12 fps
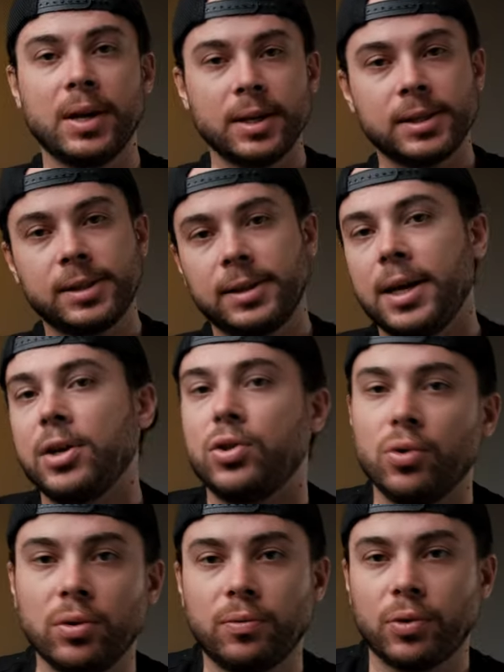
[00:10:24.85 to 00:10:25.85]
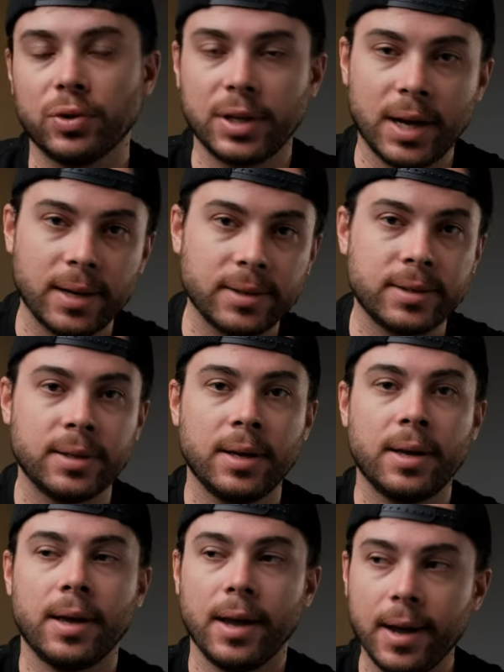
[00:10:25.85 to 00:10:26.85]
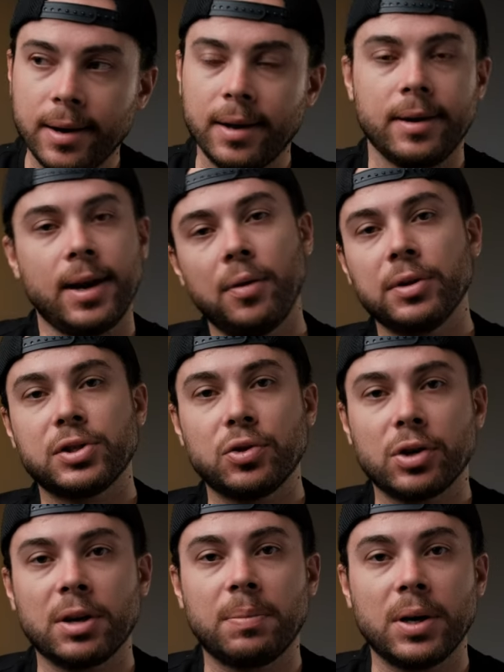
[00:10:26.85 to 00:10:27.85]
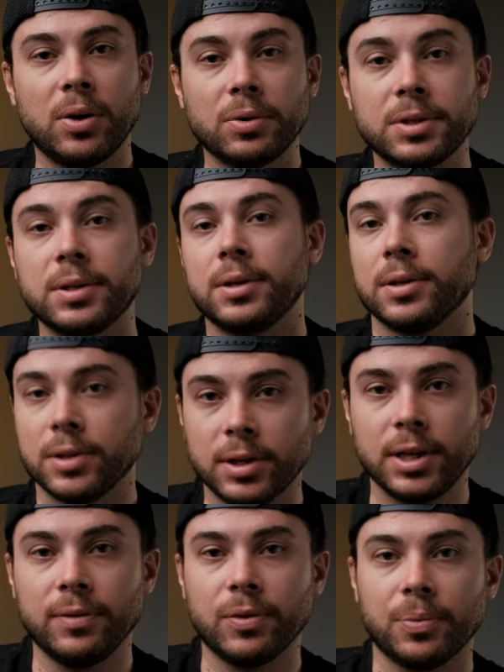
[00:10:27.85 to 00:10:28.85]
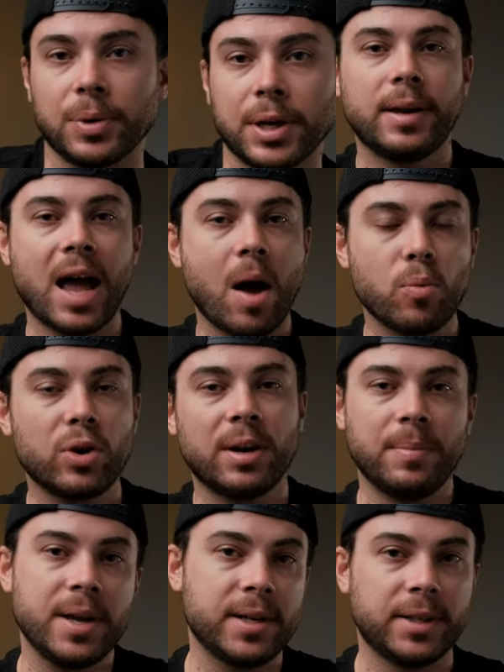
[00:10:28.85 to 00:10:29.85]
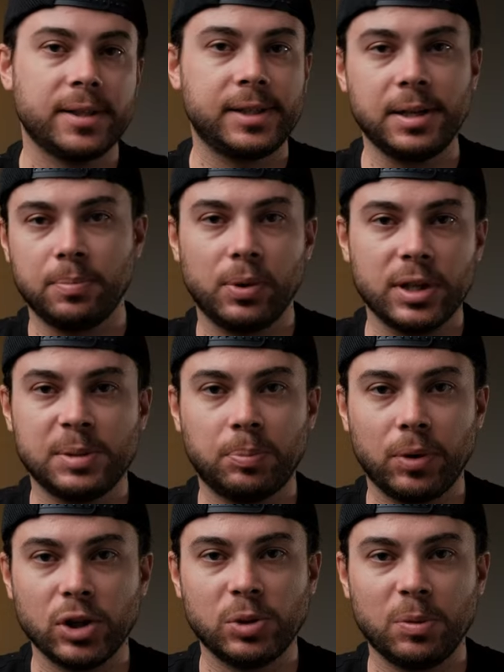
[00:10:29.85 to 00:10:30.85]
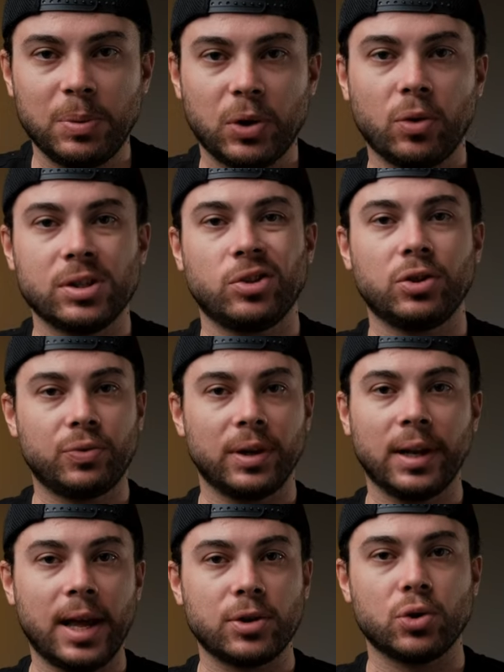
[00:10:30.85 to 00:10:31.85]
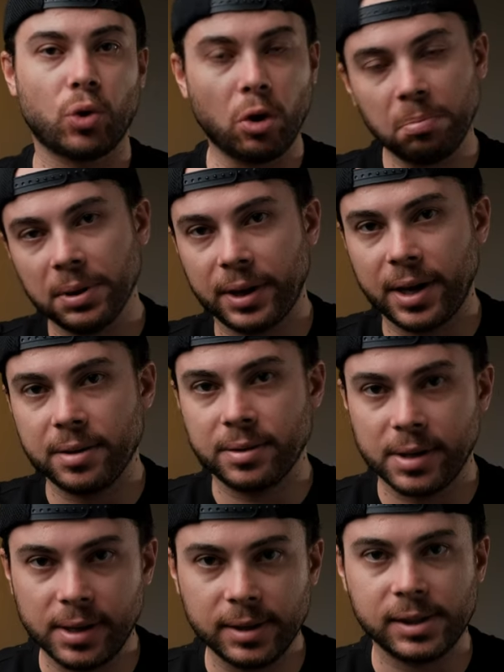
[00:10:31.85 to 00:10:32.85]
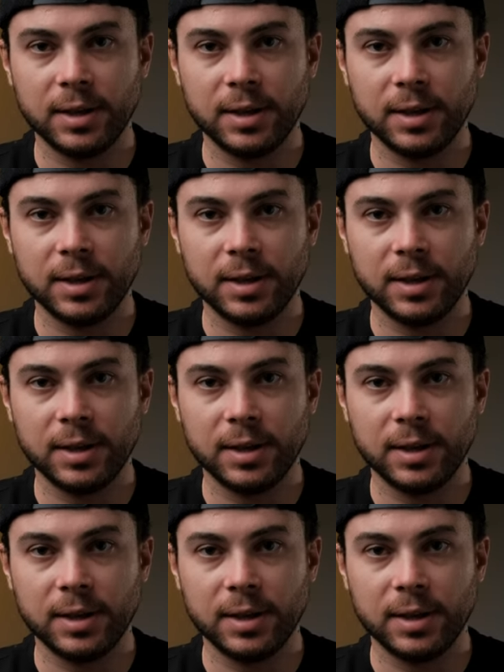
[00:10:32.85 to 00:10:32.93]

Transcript: Stay tuned for that. And now let's talk about the giveaway. Now I'm gonna make it as simple as possible because I don't really like to complicate things.